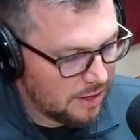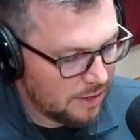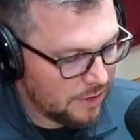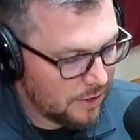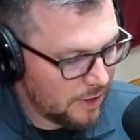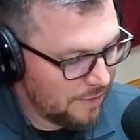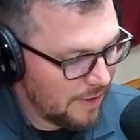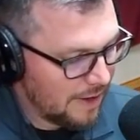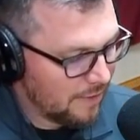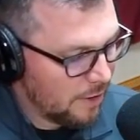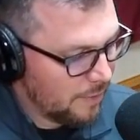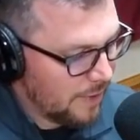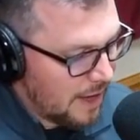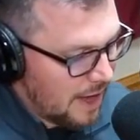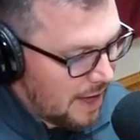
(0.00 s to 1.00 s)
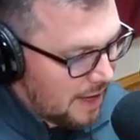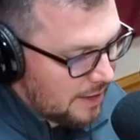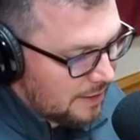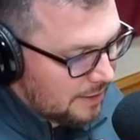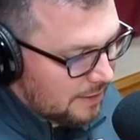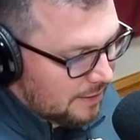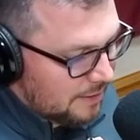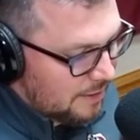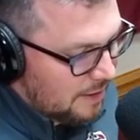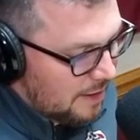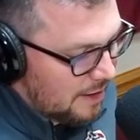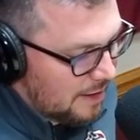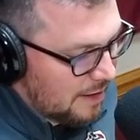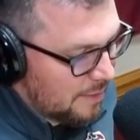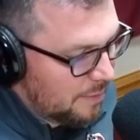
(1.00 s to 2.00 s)
35 RBIs,
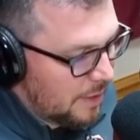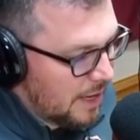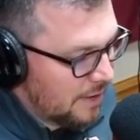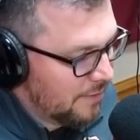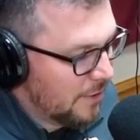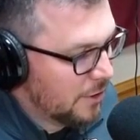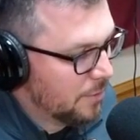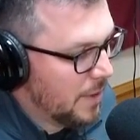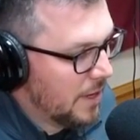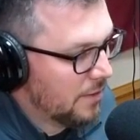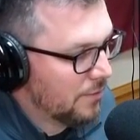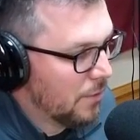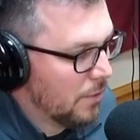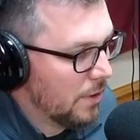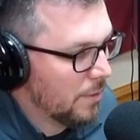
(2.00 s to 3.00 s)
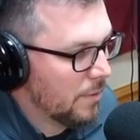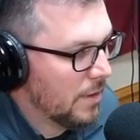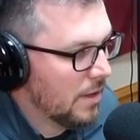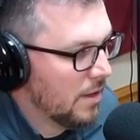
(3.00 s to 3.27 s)
playing first base for him.